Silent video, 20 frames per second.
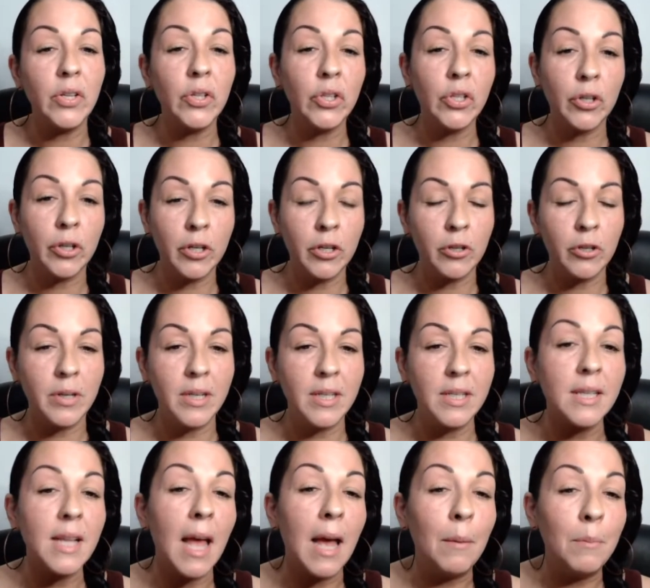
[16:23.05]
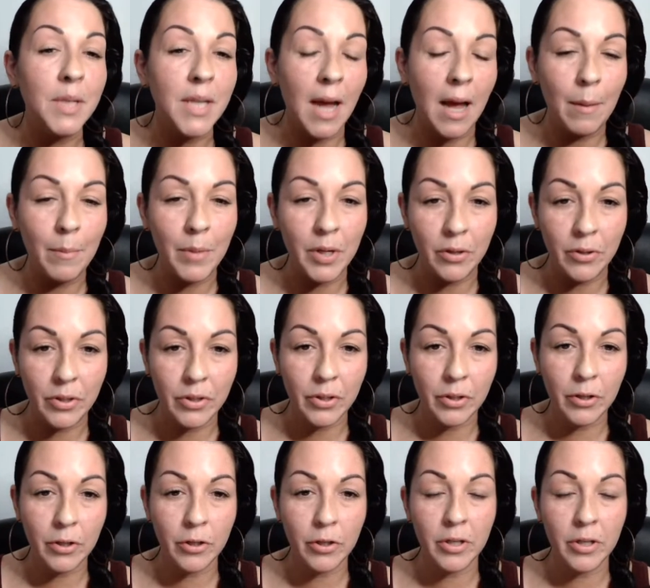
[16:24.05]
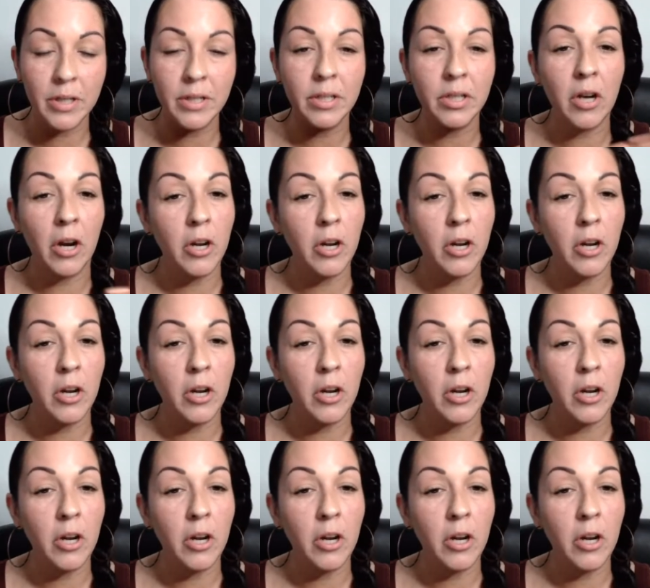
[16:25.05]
surgeries, abdominal surgeries?